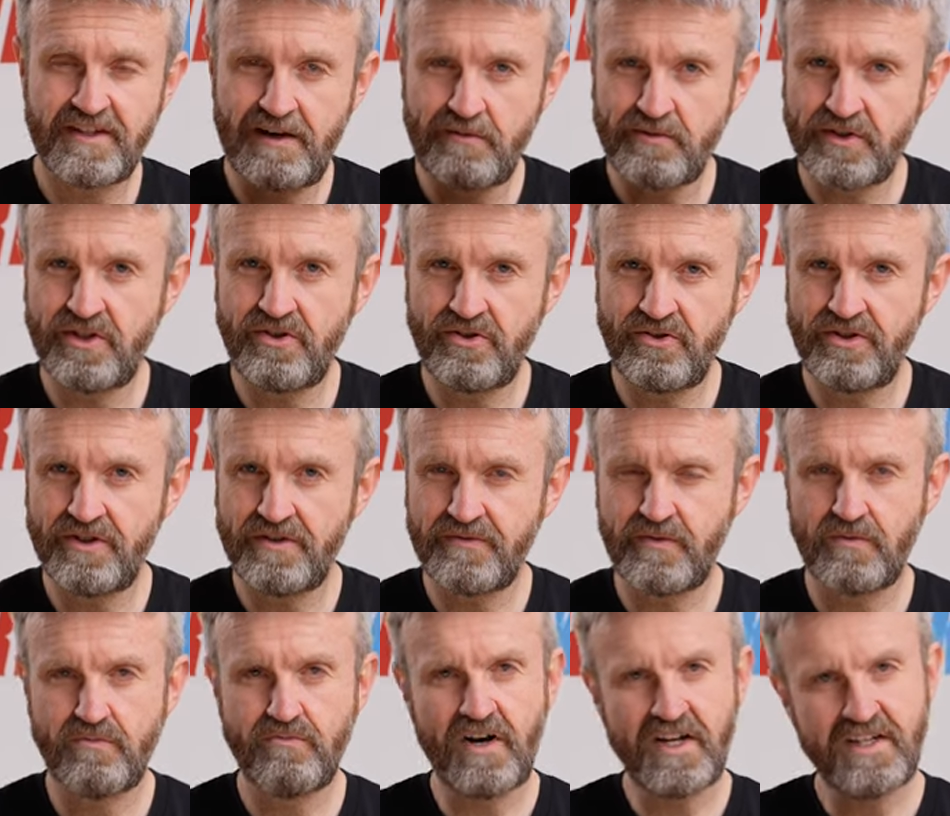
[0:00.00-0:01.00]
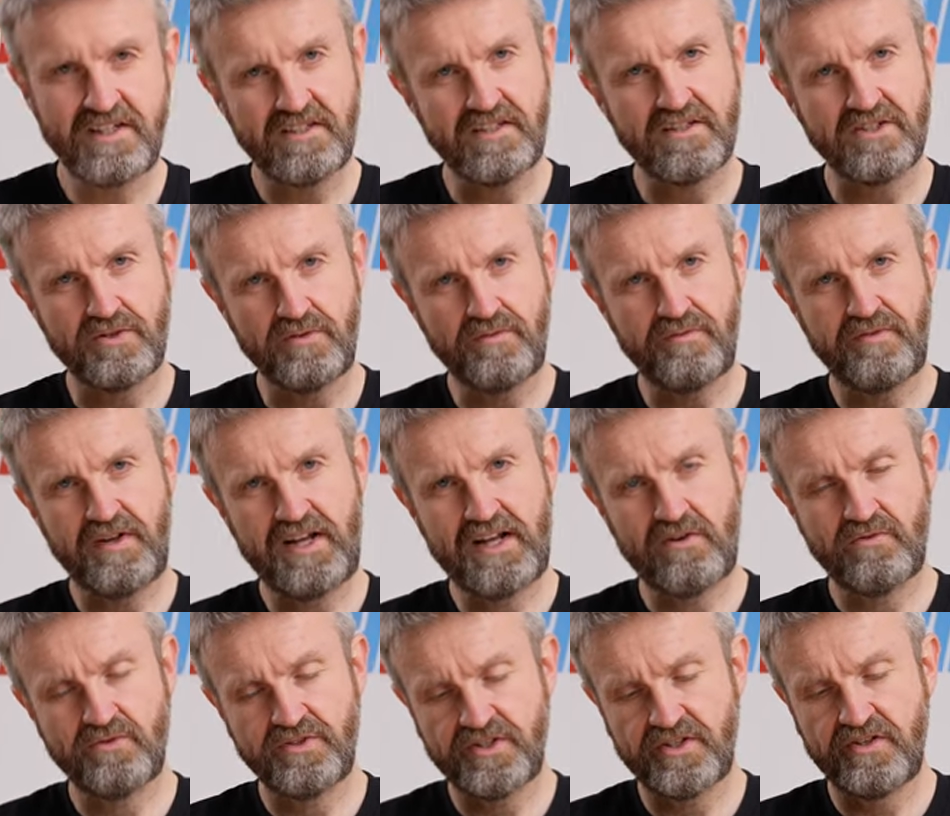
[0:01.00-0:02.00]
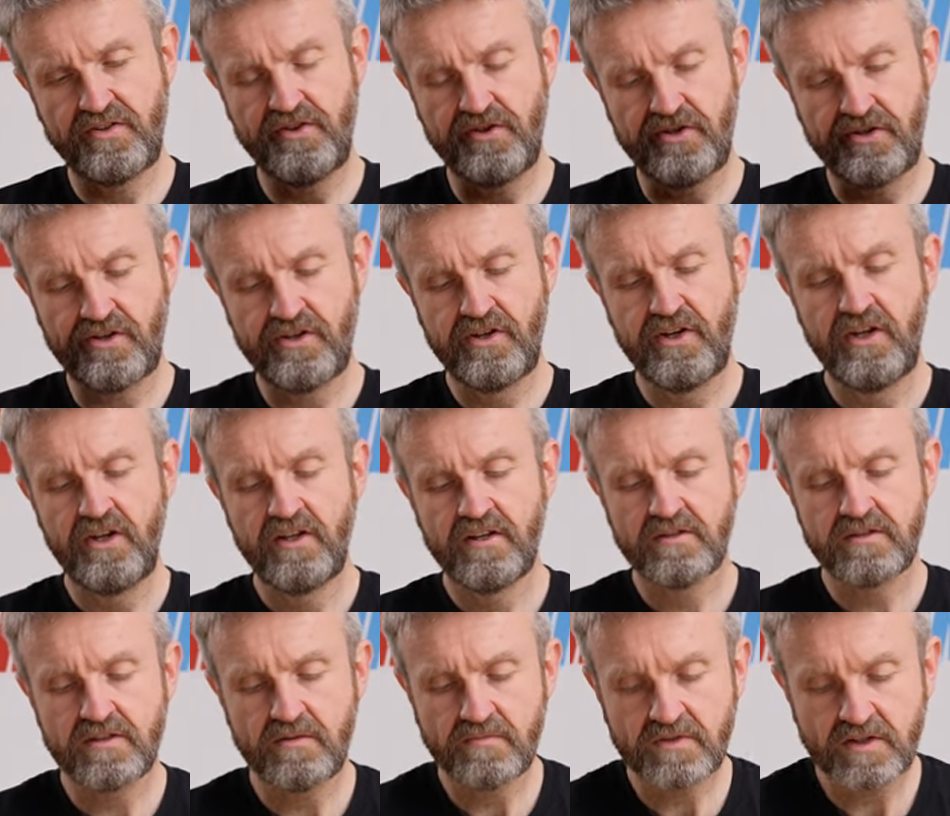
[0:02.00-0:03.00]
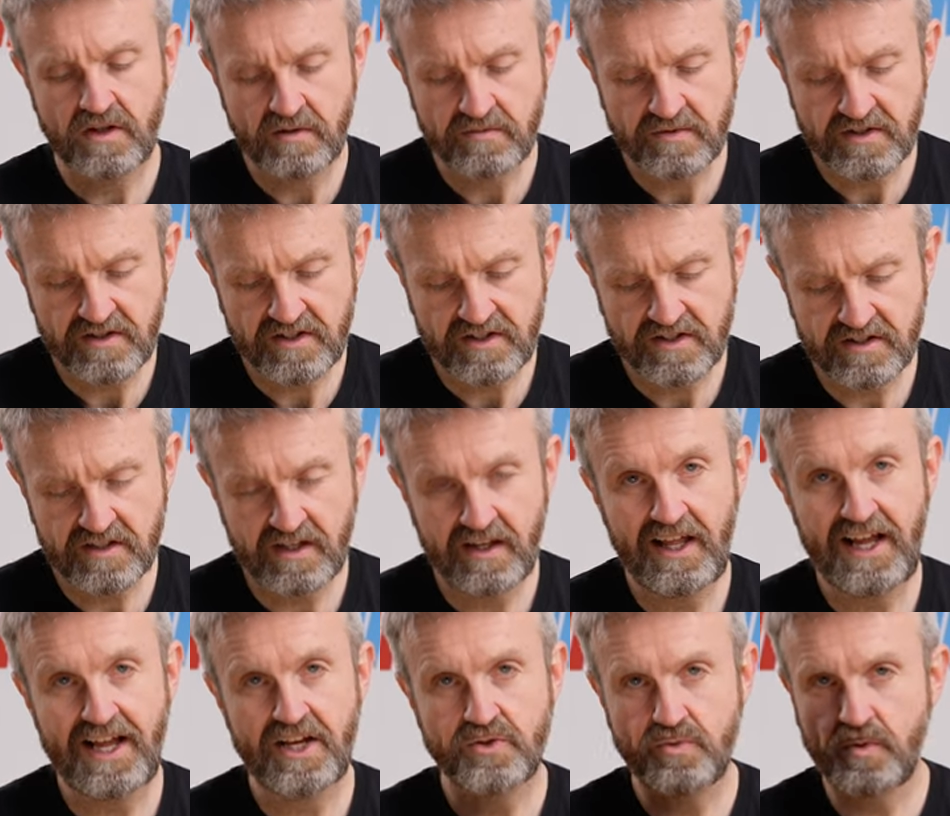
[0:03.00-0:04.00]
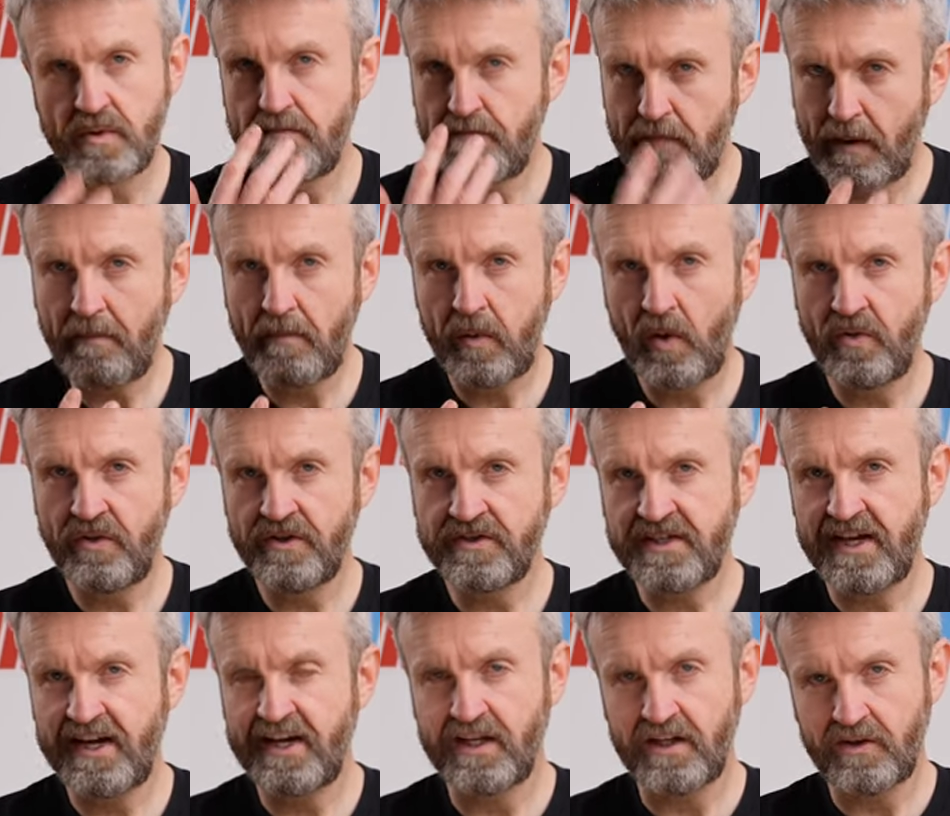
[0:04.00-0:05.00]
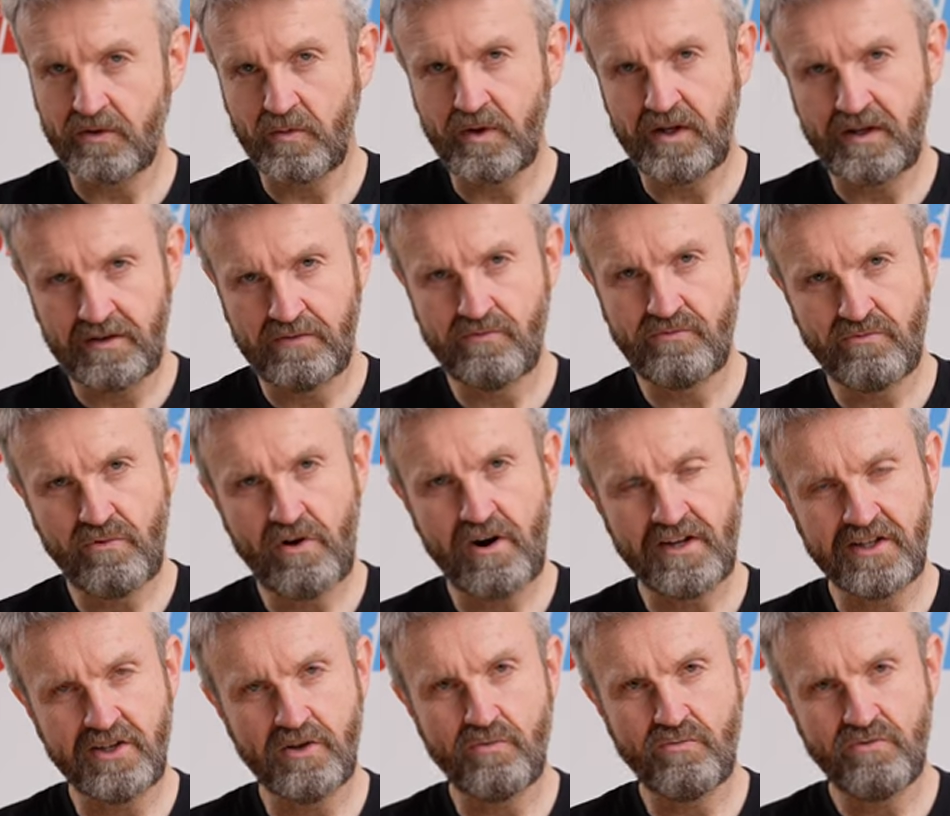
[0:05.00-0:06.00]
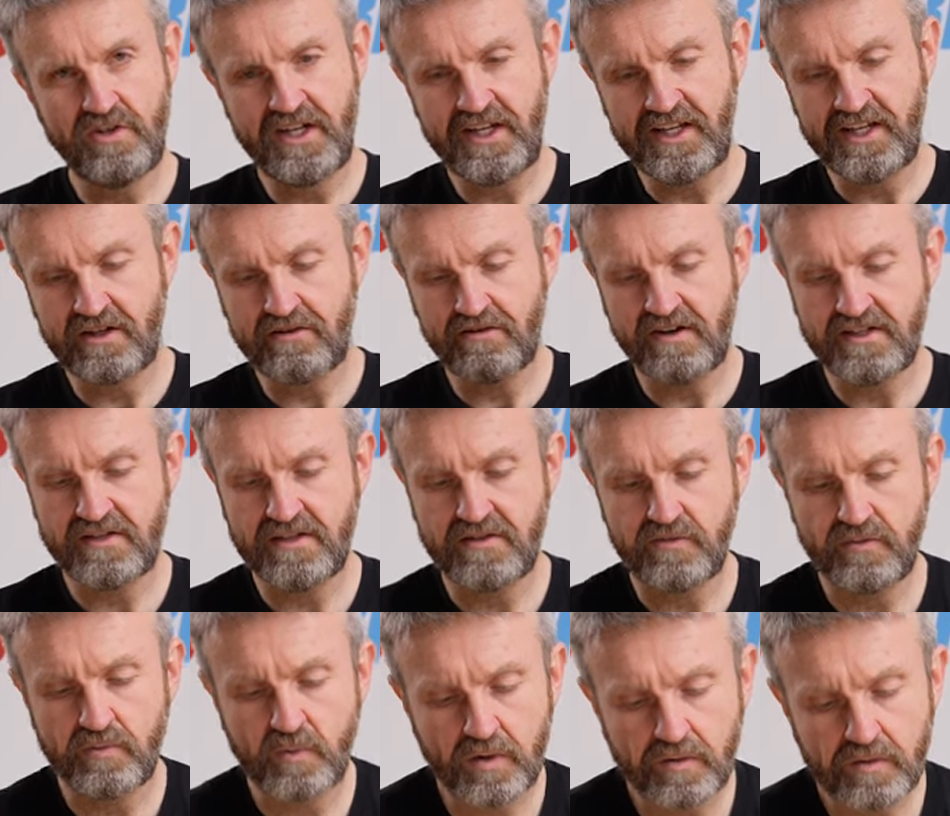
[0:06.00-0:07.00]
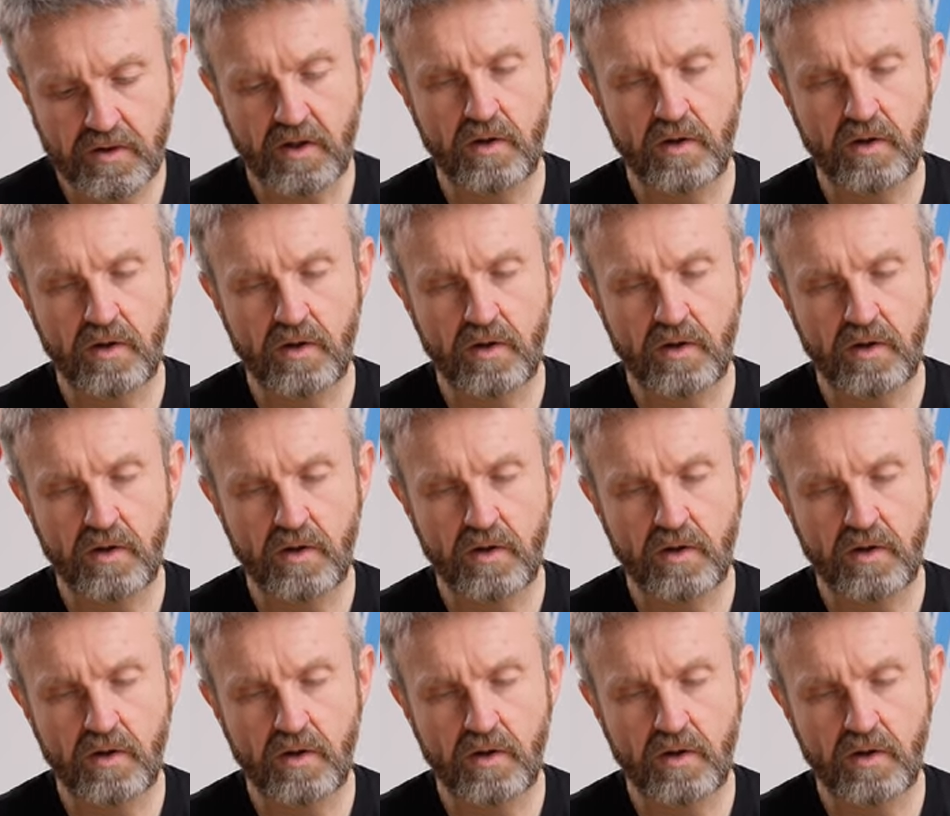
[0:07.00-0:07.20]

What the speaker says: That was introduced for racers who found that sometimes this latch would bump on the tank when riding got really aggressive and